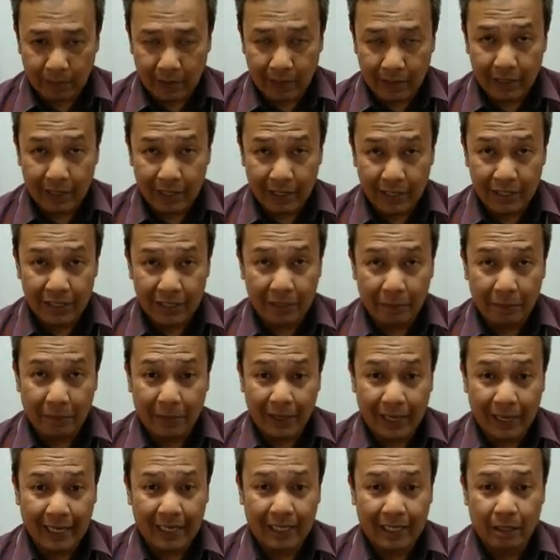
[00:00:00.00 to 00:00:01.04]
initial
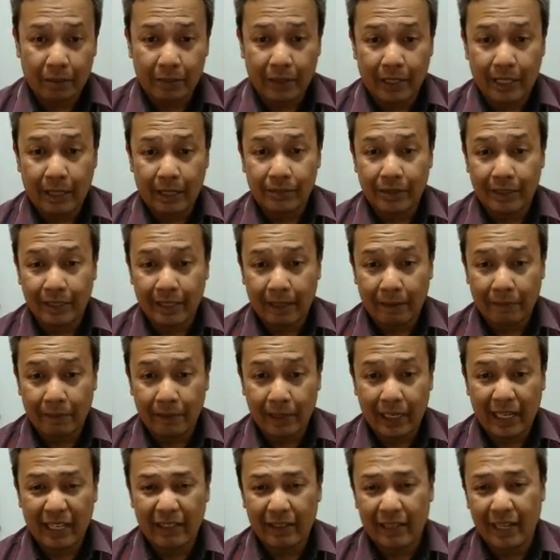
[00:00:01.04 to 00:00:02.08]
black now becomes a
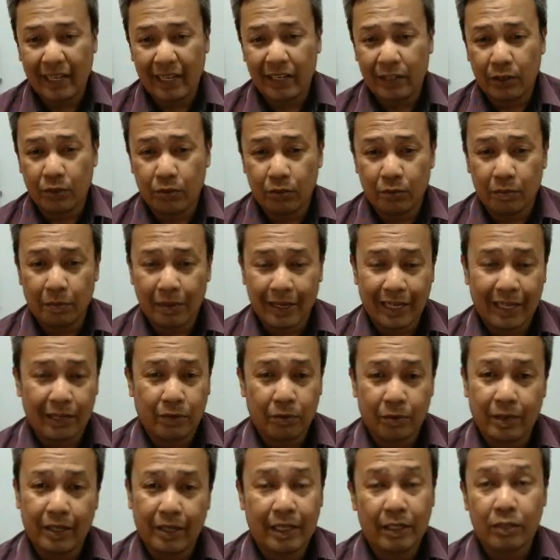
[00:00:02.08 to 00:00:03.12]
template and you get a new
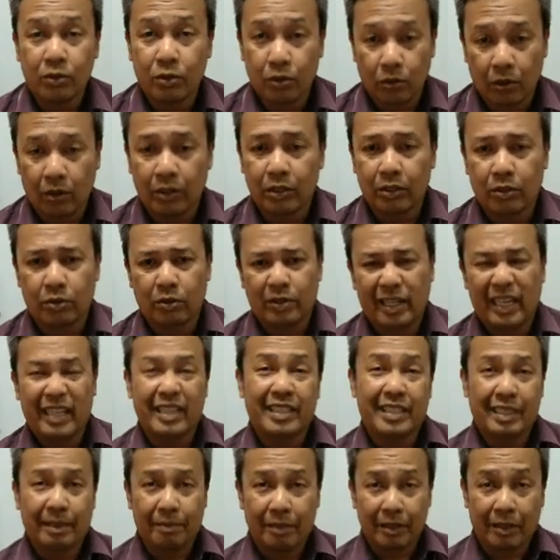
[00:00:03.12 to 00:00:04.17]
black one, and so on. So that
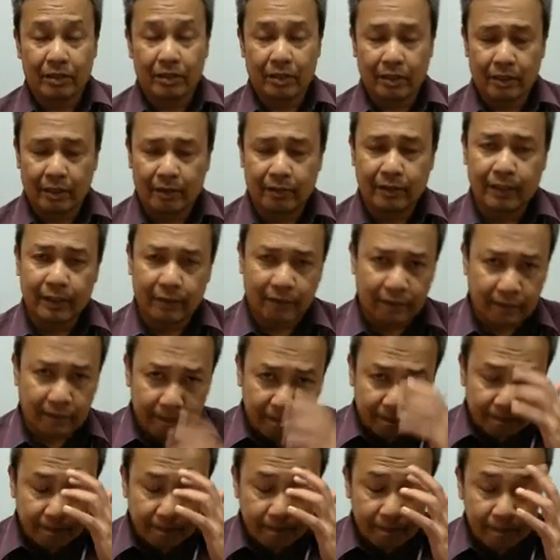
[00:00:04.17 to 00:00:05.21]
is semi-conservative.
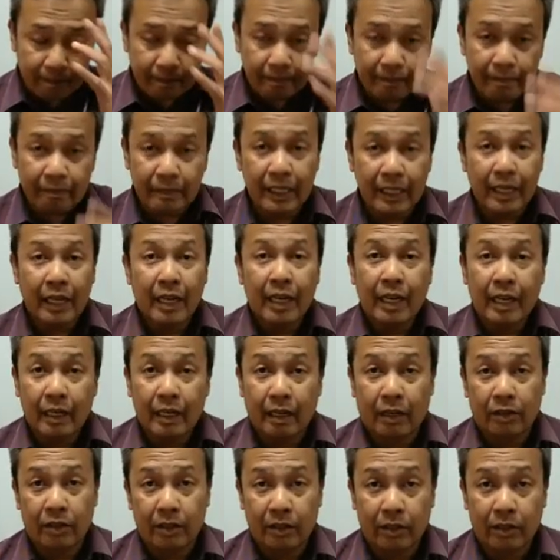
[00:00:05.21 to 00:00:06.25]

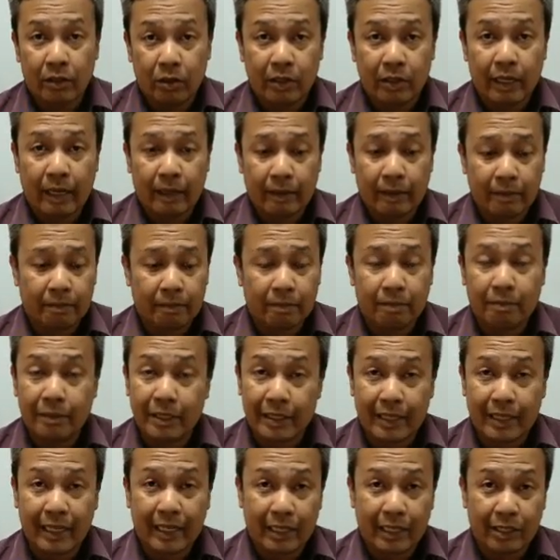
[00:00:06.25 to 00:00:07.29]
Now don't get
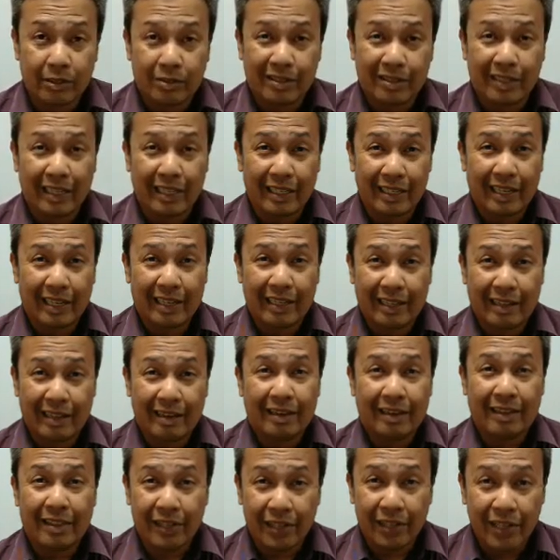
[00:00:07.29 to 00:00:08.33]
mistaken to think that there
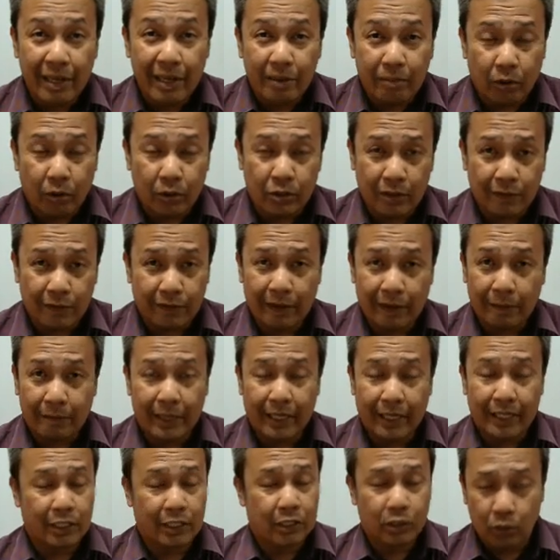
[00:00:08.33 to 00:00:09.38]
are three modes of
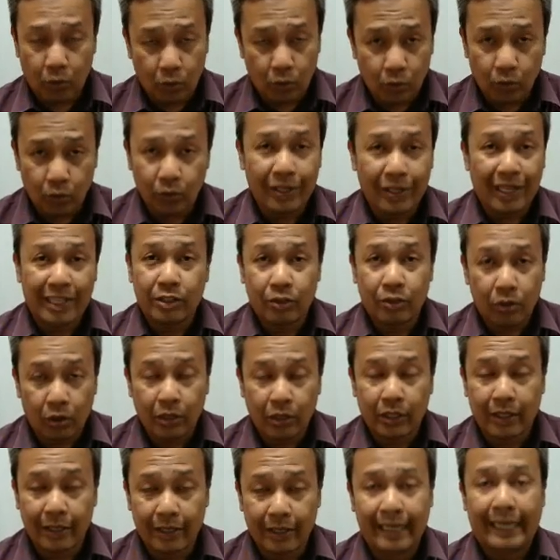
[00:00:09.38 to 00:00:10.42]
replication. No, that's
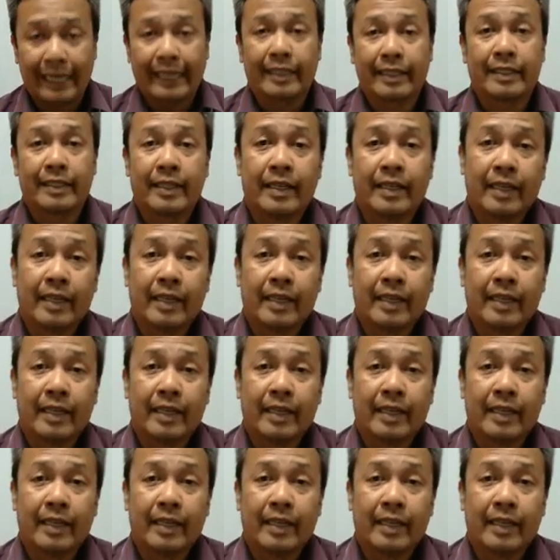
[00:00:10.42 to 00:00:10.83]
not correct.